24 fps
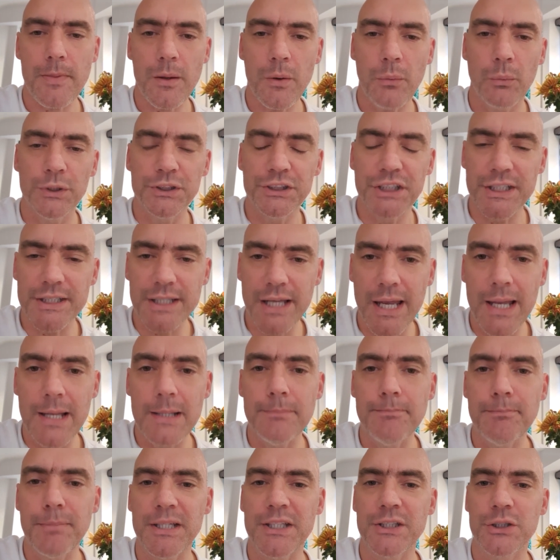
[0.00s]
which is
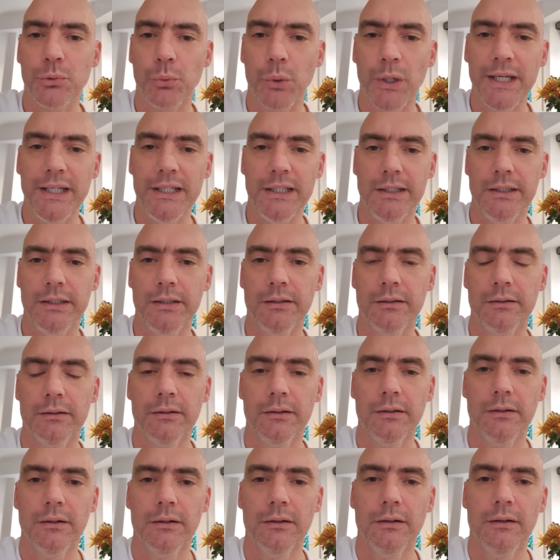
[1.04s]
in between
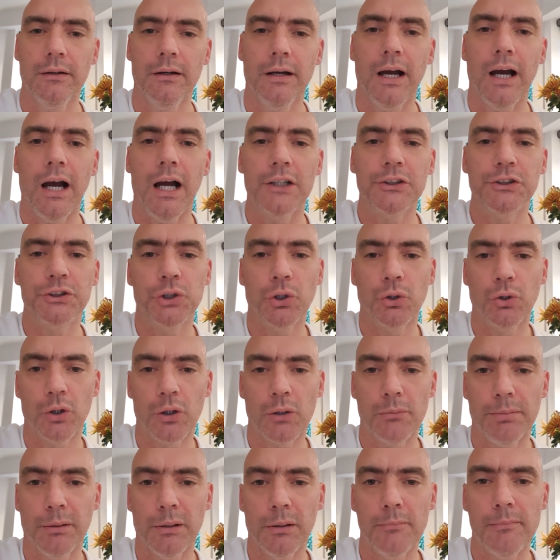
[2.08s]
a
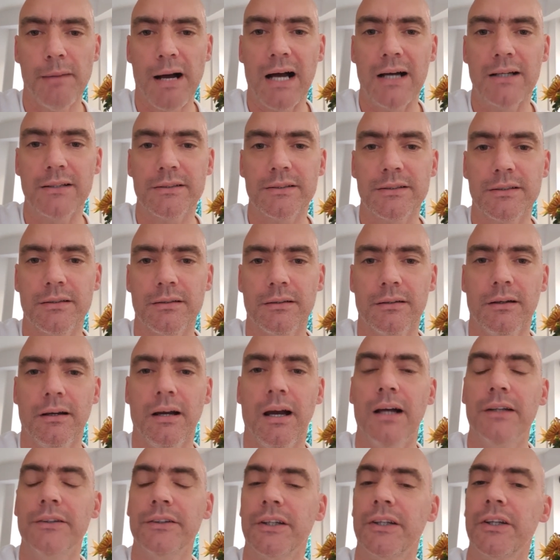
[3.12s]
durable matte
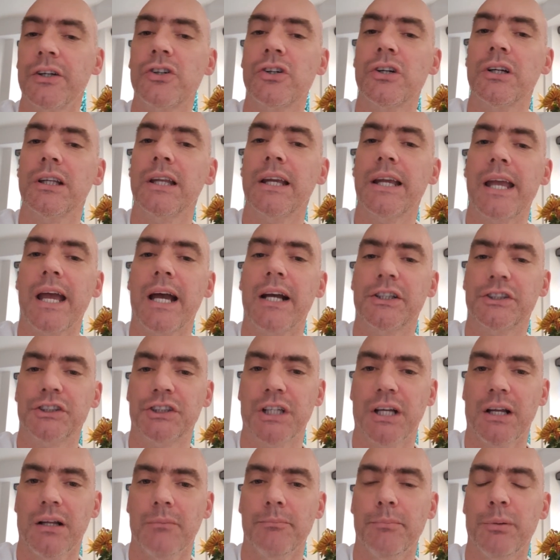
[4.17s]
and an acrylic
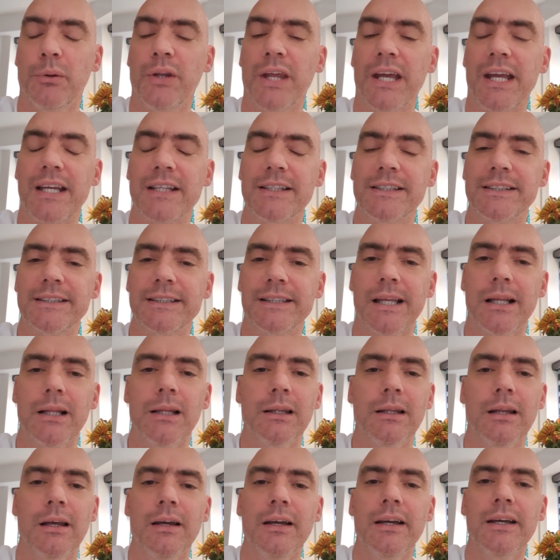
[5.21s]
eggshell, but they can
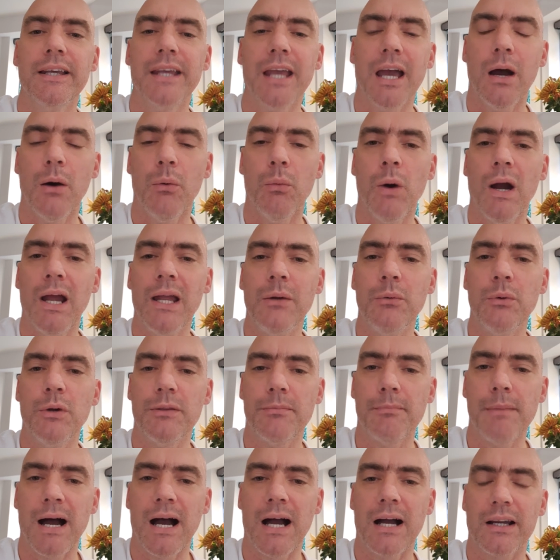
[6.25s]
still get away with
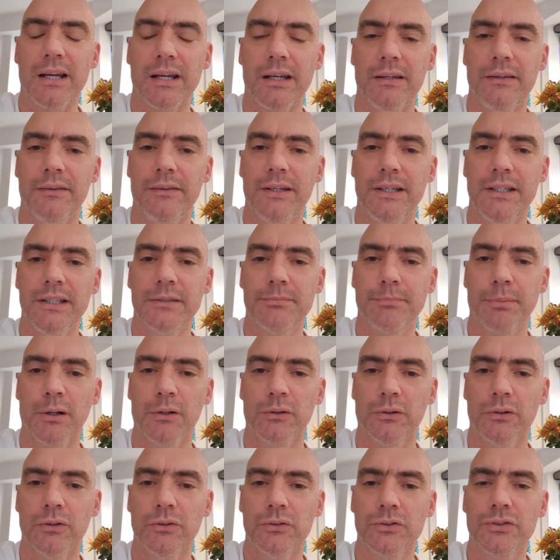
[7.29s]
marketing these
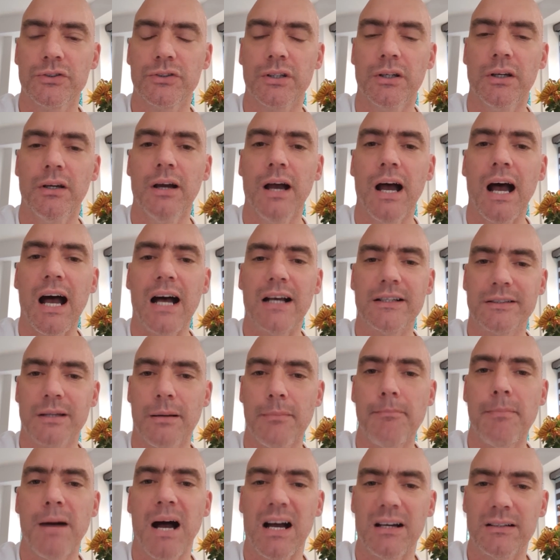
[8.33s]
products as a
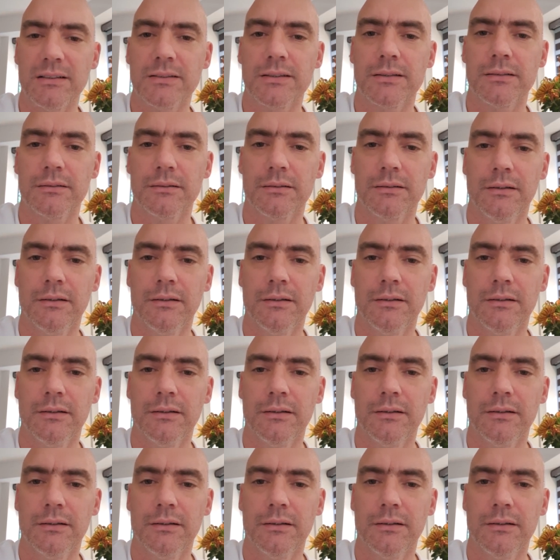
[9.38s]
matte.